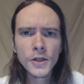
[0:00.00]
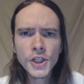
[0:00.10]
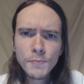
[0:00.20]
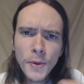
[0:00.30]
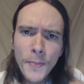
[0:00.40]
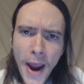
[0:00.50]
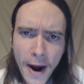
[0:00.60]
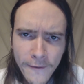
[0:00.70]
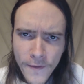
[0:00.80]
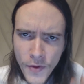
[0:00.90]
Just
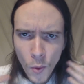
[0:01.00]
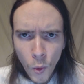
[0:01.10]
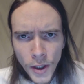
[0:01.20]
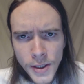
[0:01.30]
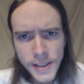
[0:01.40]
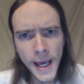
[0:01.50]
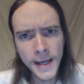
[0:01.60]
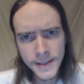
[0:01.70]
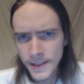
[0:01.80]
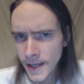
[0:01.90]
prepare for the worst
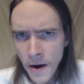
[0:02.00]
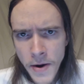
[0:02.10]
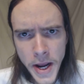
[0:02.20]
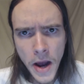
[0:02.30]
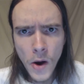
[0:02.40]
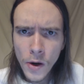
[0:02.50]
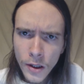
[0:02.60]
case scenario.